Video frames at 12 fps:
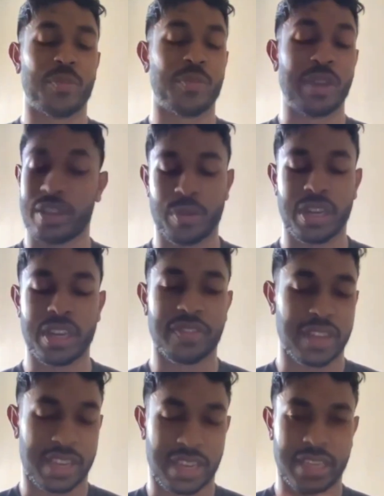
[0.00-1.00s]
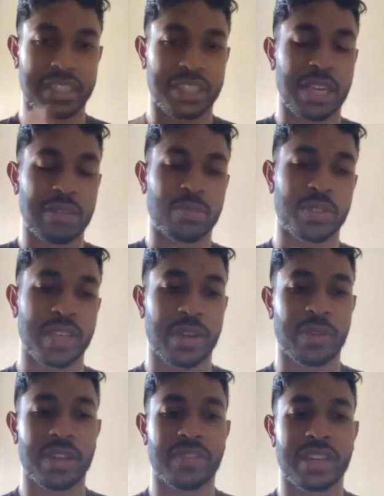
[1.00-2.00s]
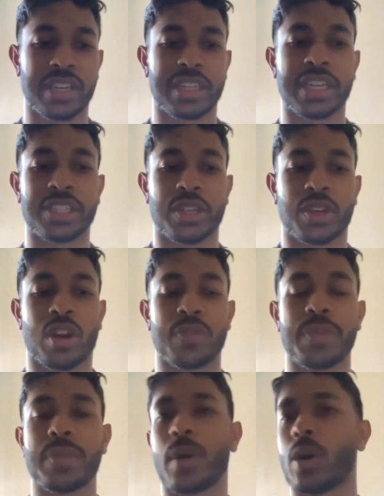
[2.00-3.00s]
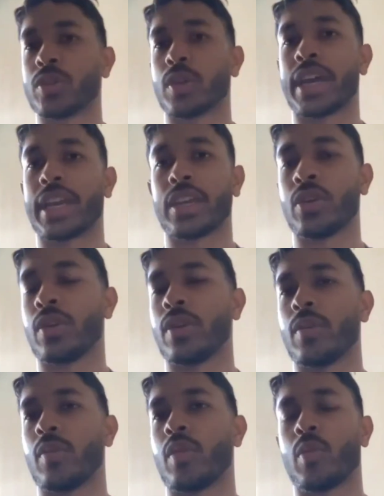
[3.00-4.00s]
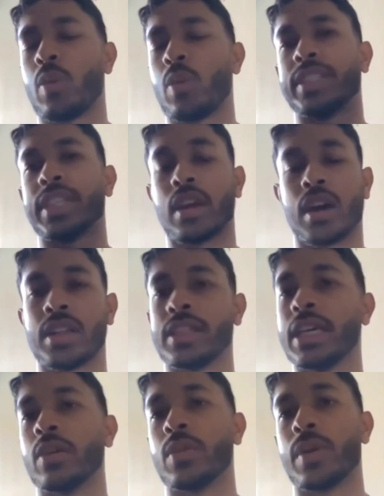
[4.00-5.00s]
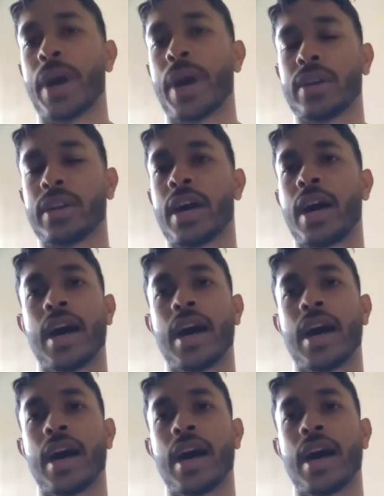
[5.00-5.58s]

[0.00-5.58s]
we live, again, James was saying we live in an attention economy, but also like, what we said earlier about,